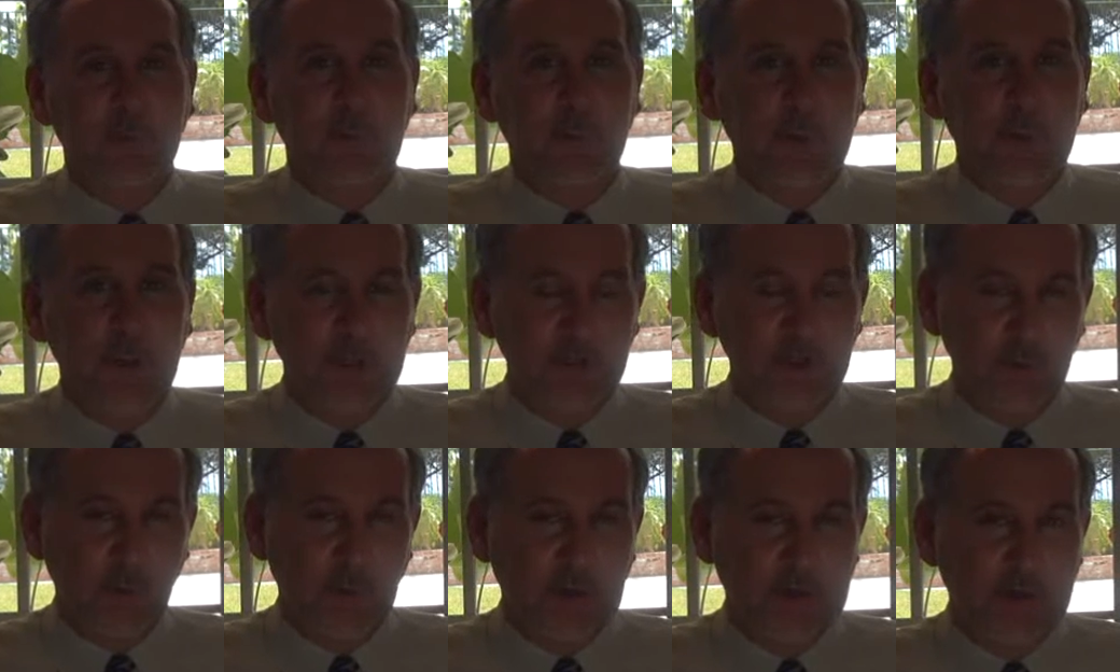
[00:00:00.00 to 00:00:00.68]
to
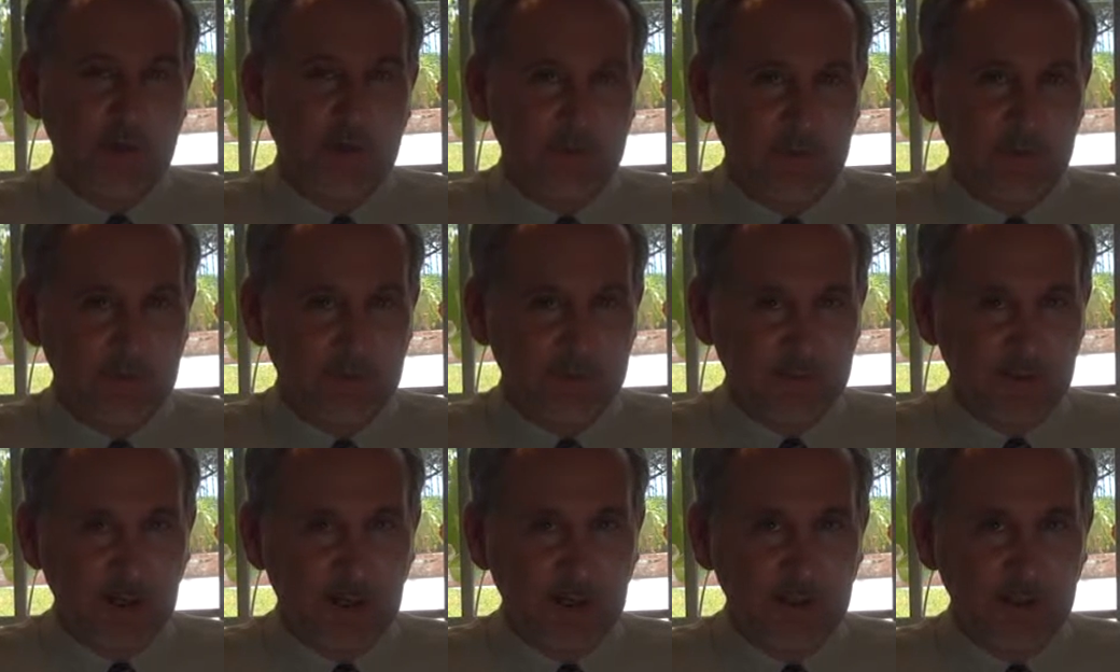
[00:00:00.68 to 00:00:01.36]
perpetuate his
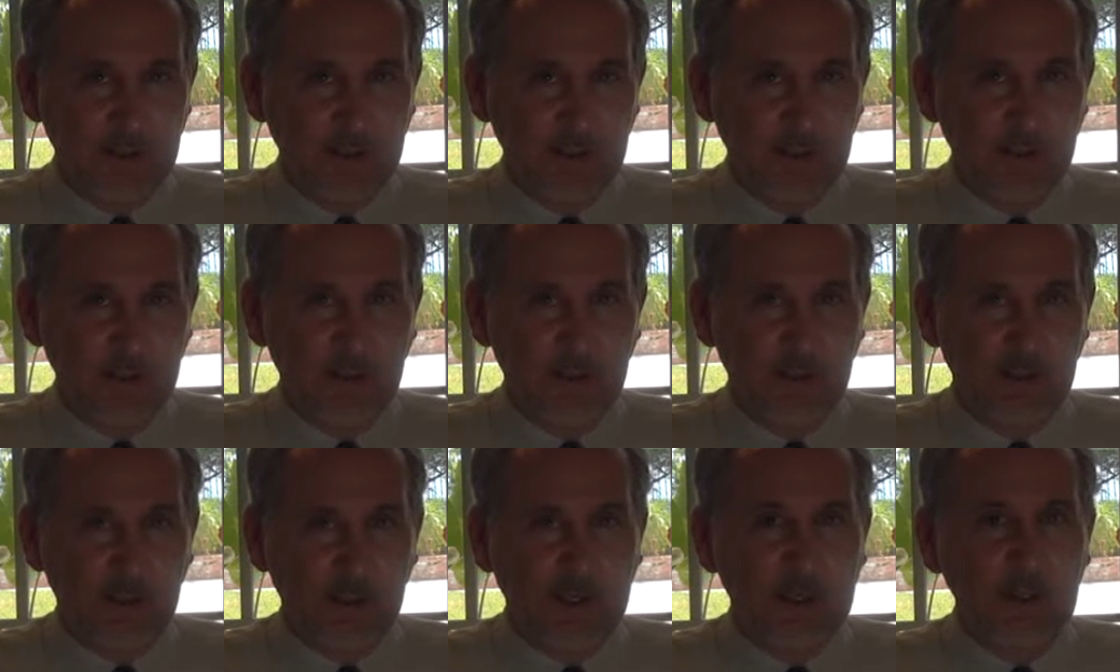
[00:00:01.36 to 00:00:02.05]
anxiety.
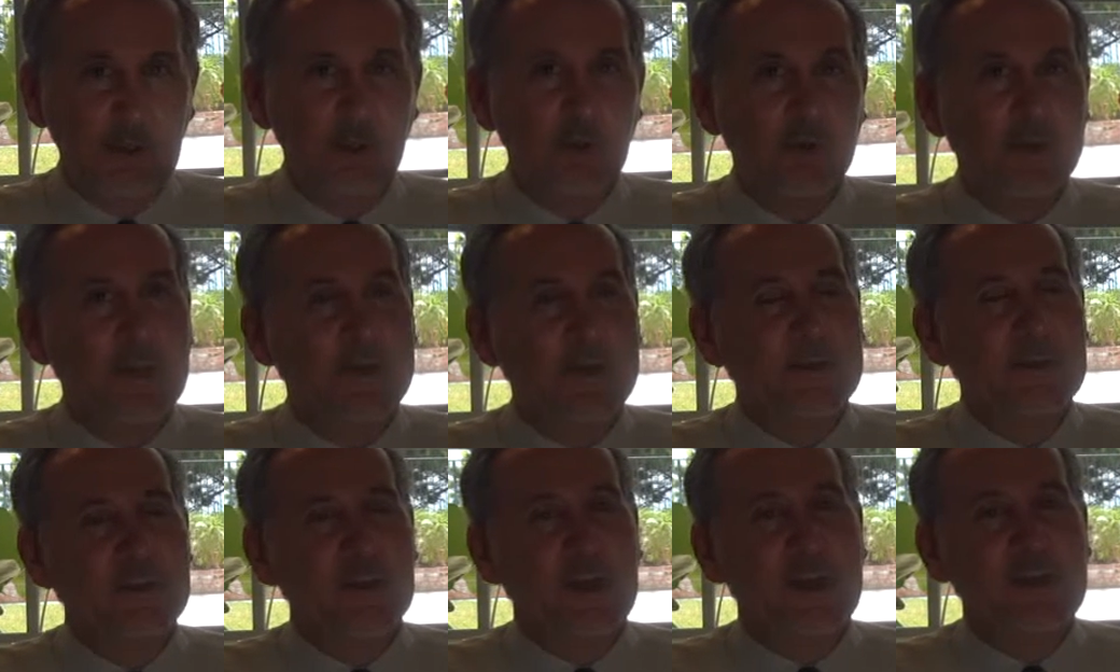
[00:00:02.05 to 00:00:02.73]
He learned
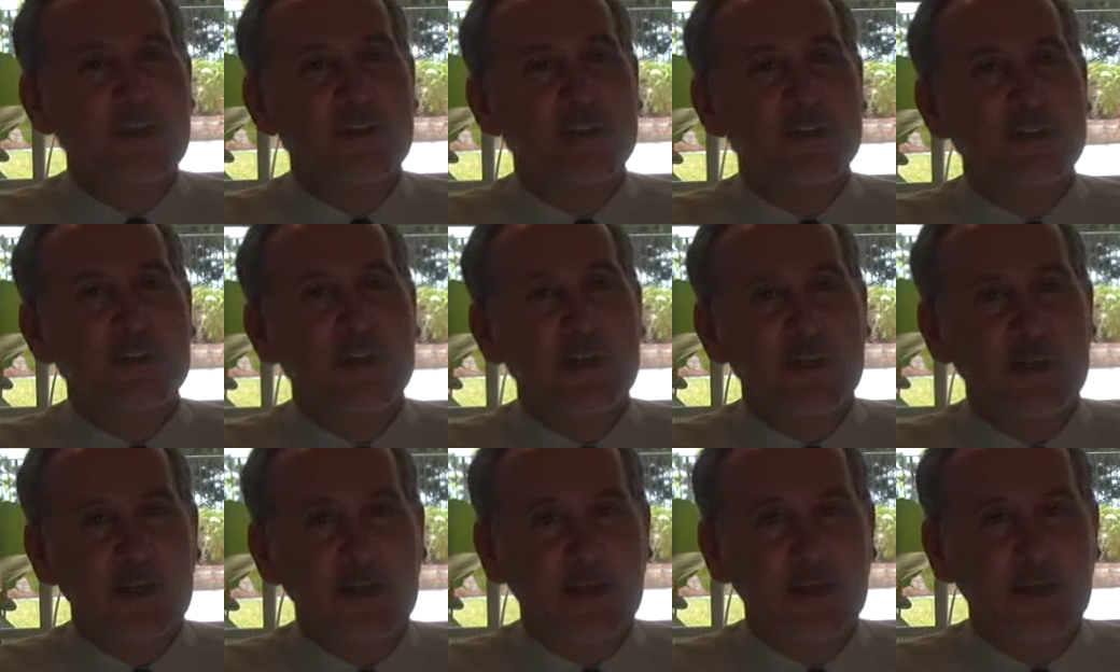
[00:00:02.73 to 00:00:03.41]
how to change his
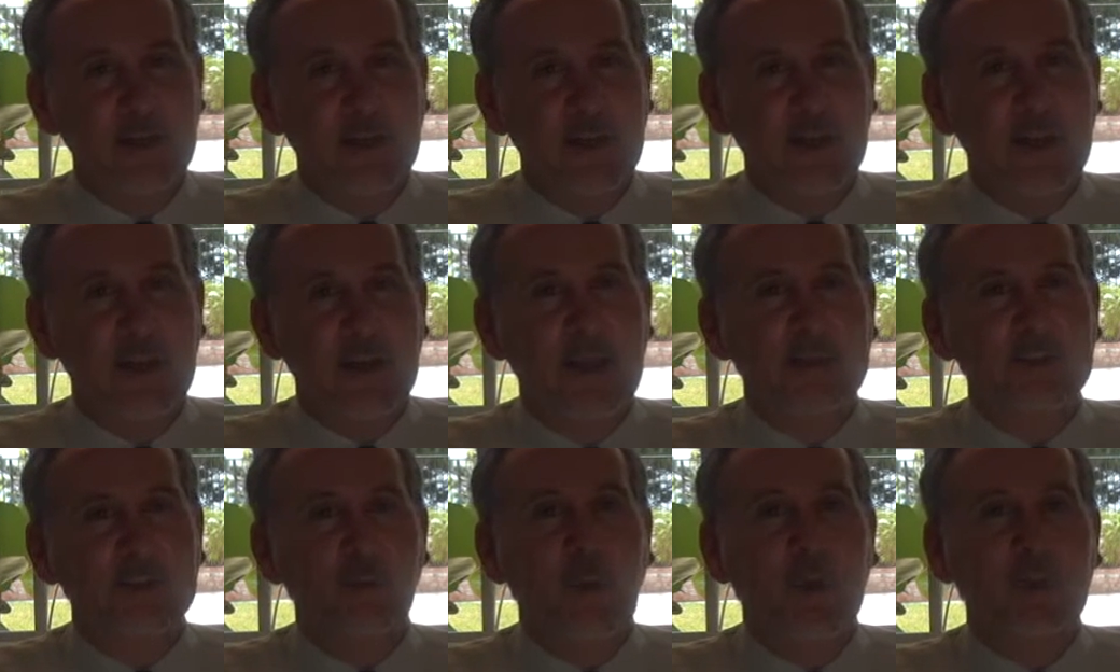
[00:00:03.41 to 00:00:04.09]
thinking
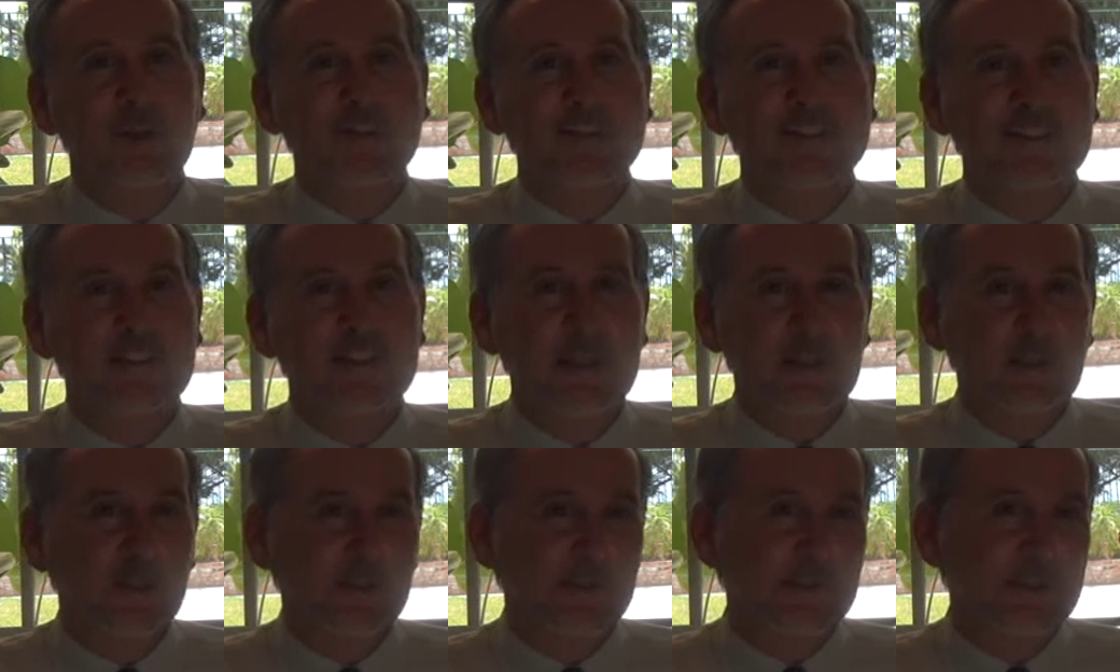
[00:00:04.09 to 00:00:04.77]
as well as
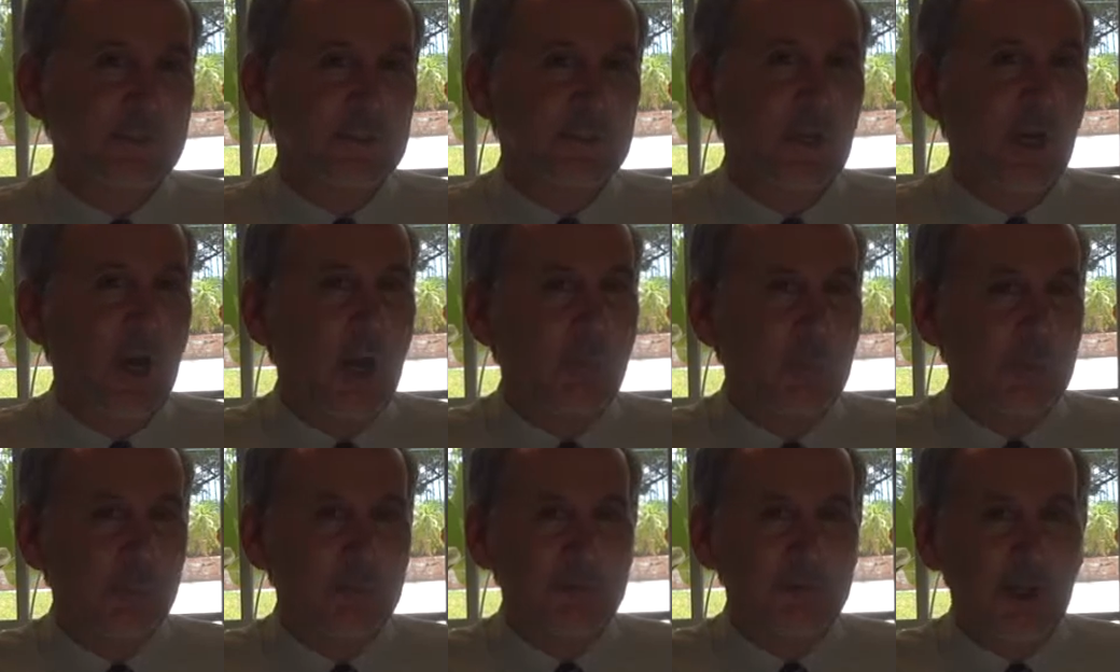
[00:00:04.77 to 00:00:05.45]
skills to
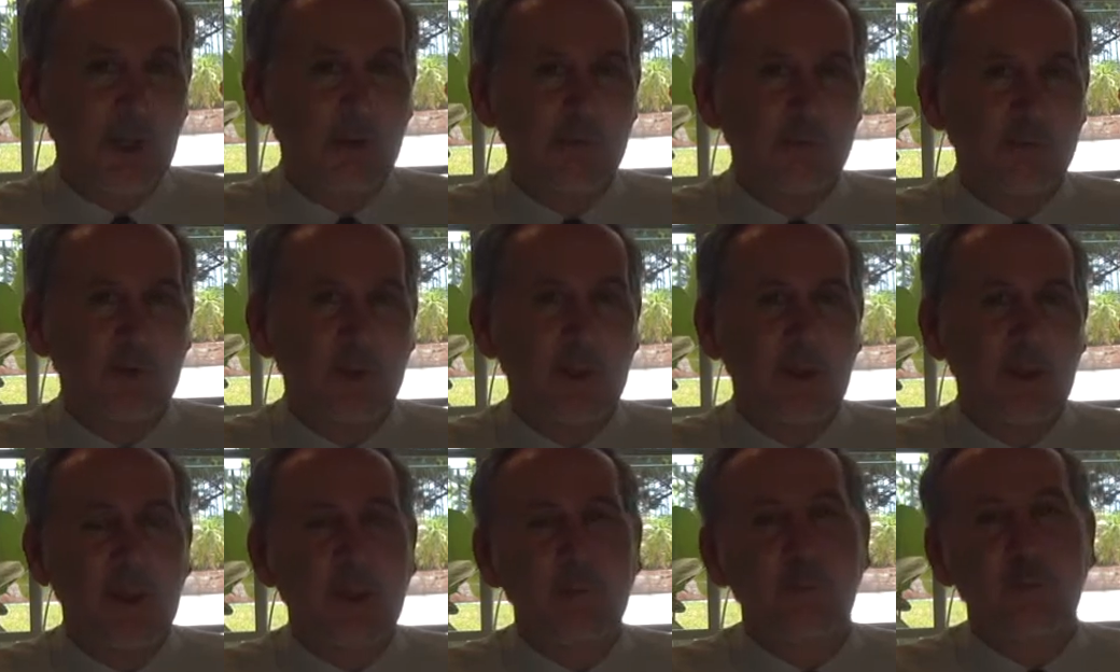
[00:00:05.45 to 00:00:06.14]
calm himself
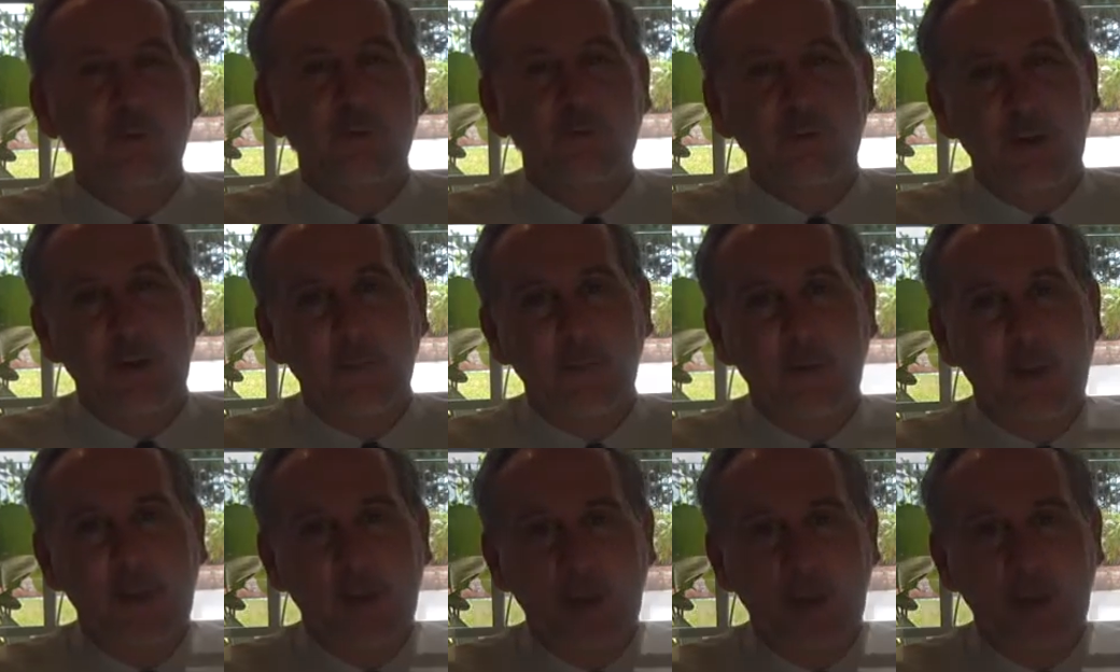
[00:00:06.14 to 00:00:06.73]
and prevent